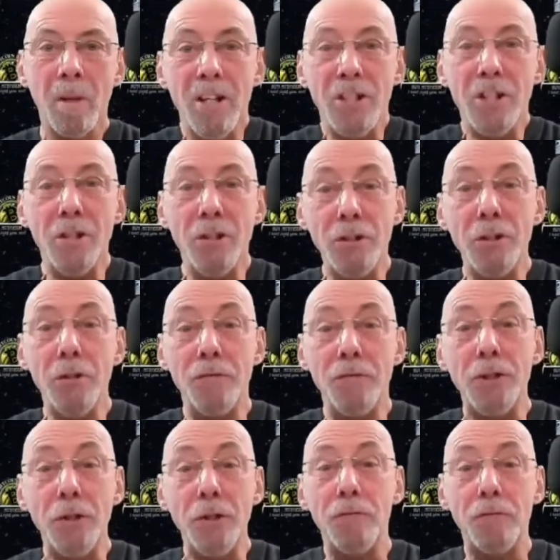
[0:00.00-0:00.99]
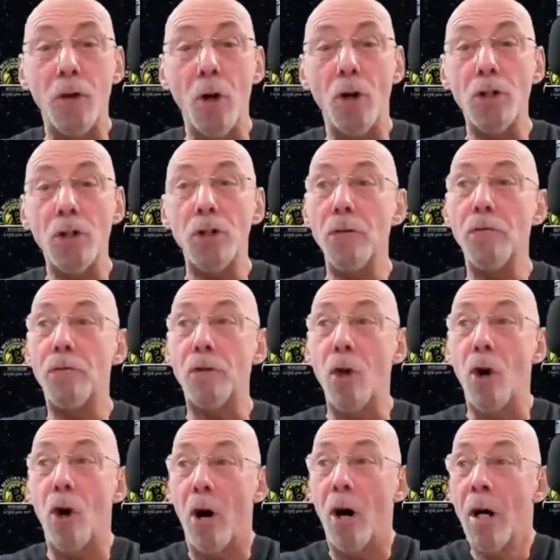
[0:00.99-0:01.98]
You, have uh, you've, you've got you've
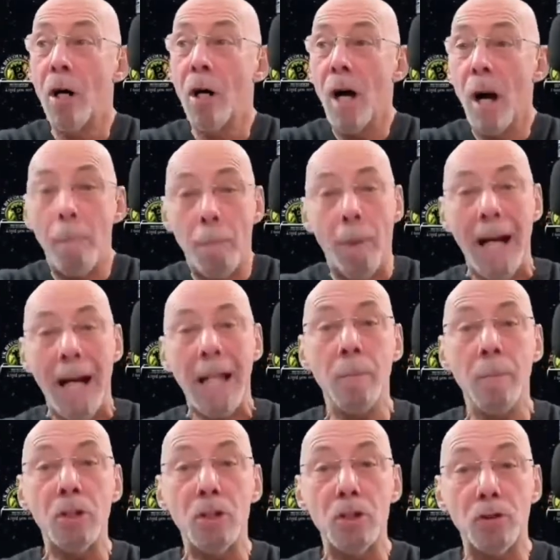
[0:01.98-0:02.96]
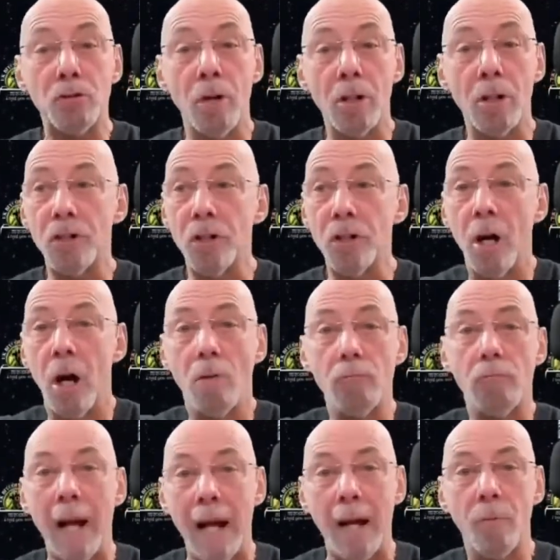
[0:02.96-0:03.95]
got a payment structure
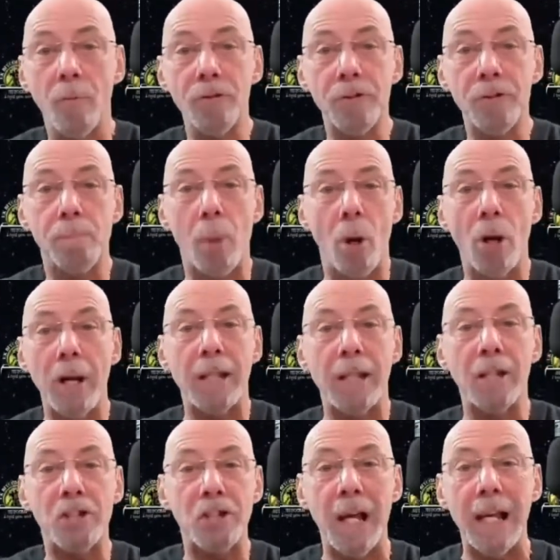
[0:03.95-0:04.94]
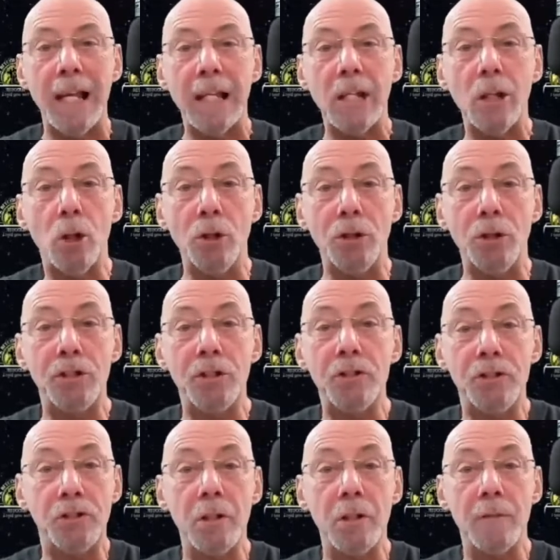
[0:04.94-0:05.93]
around buying and selling goods and
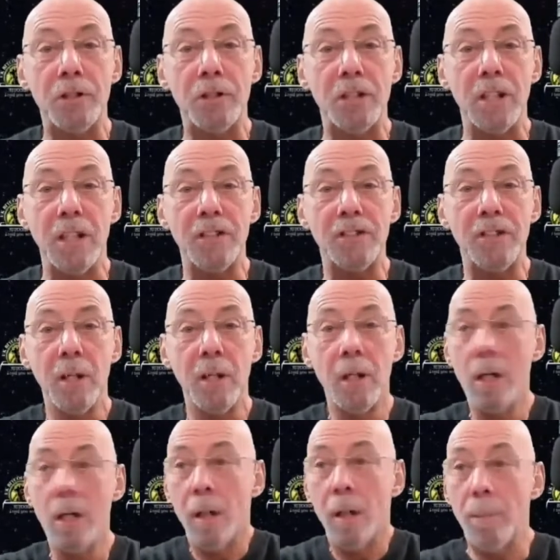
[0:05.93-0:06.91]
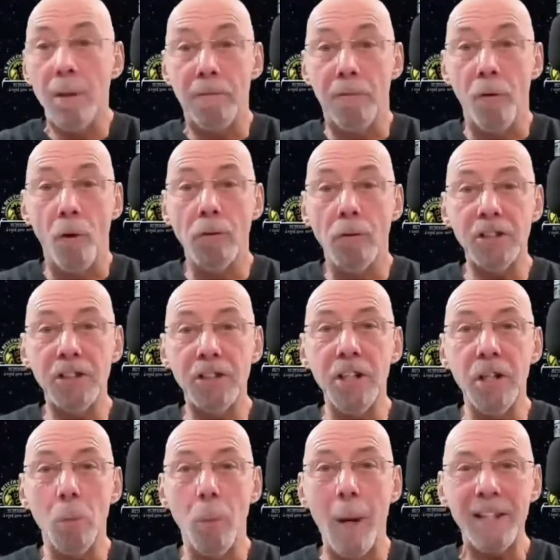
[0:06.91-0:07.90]
services before us right. in
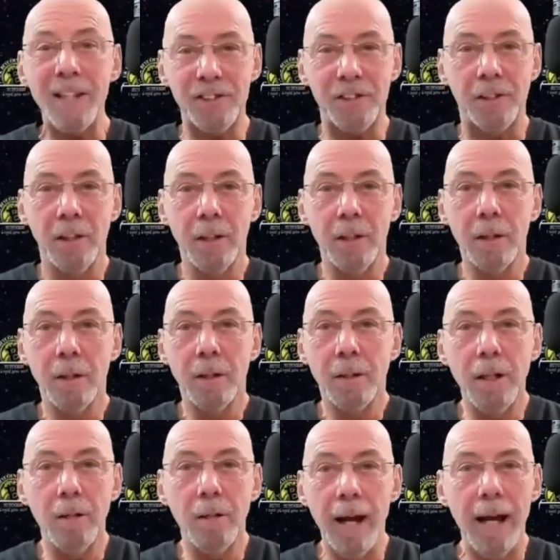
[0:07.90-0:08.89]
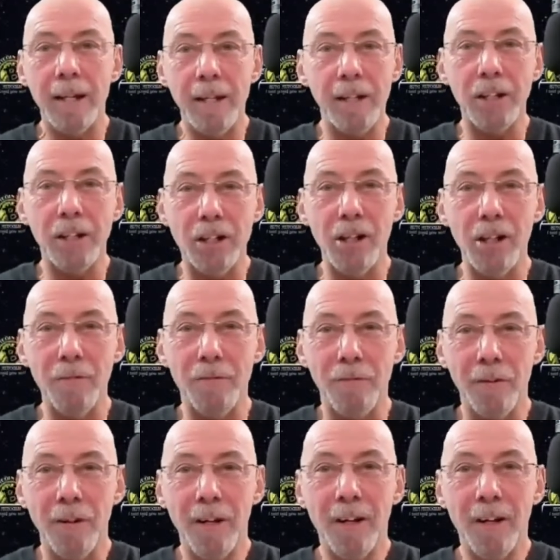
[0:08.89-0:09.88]
the West. You're ahead of the curve. That's
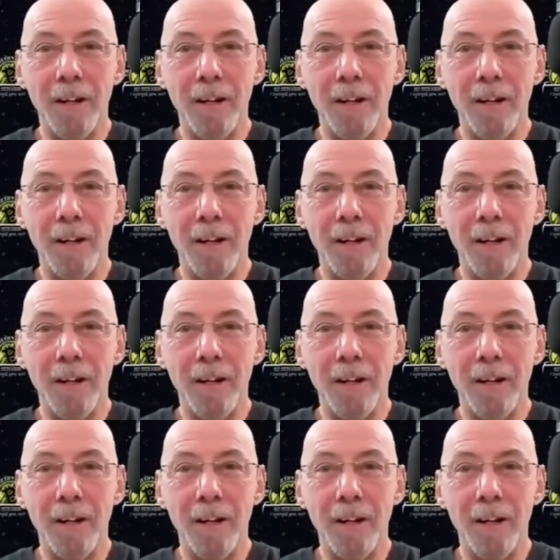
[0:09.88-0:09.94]
right.